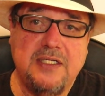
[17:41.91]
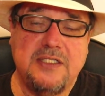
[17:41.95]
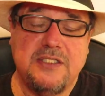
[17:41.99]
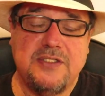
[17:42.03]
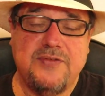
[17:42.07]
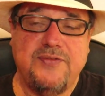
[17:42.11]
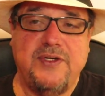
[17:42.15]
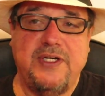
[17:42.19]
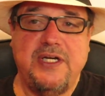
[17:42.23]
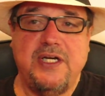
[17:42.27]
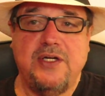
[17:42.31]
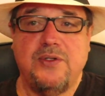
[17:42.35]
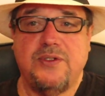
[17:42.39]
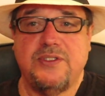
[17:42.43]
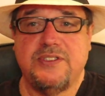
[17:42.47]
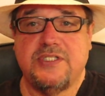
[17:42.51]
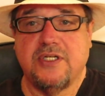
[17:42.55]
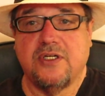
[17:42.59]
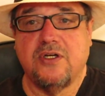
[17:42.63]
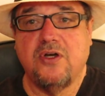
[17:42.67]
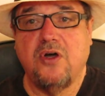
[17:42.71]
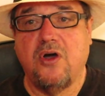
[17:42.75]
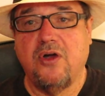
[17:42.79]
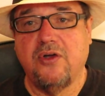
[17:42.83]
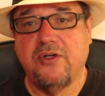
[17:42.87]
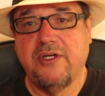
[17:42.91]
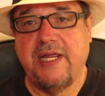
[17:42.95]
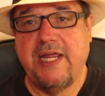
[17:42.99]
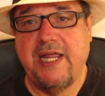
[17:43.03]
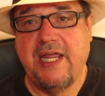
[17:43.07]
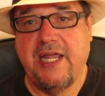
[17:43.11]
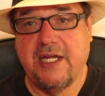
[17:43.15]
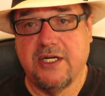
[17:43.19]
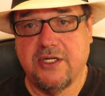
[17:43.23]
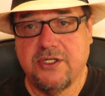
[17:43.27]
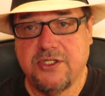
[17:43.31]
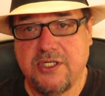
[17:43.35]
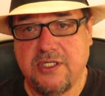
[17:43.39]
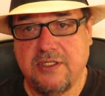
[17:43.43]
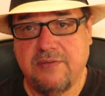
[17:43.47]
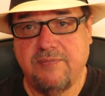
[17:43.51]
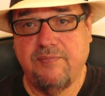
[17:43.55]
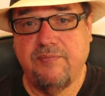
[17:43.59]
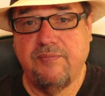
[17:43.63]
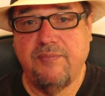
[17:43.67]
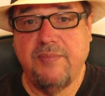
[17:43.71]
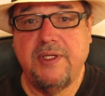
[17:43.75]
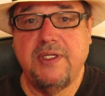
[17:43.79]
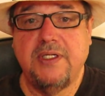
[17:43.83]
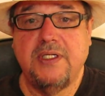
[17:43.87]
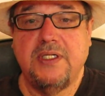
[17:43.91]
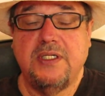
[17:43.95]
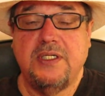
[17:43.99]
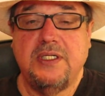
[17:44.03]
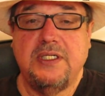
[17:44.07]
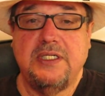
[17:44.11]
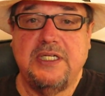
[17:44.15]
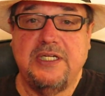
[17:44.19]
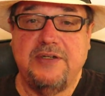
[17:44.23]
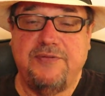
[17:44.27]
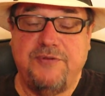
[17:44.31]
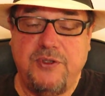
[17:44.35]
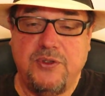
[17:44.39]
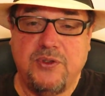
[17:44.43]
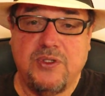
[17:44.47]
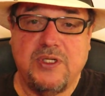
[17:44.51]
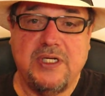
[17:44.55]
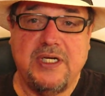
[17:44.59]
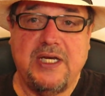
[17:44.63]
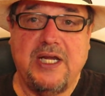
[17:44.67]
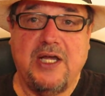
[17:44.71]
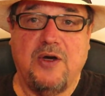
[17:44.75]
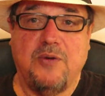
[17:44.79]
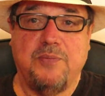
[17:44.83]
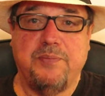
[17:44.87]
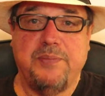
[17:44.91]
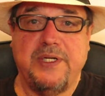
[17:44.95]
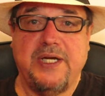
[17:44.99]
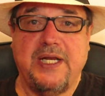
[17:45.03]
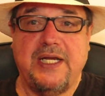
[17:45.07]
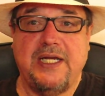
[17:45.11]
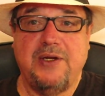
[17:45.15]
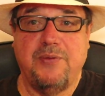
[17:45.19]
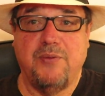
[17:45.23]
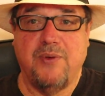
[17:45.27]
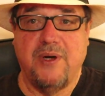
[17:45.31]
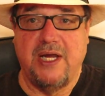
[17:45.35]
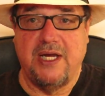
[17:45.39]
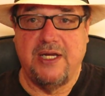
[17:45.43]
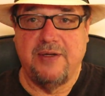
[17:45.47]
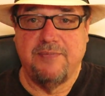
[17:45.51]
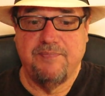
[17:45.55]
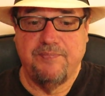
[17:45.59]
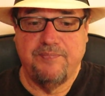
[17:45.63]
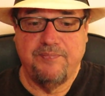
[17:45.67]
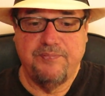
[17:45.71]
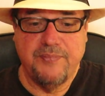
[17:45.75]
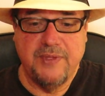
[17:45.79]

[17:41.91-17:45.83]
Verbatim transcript: this video as a call to action if you can help in any way.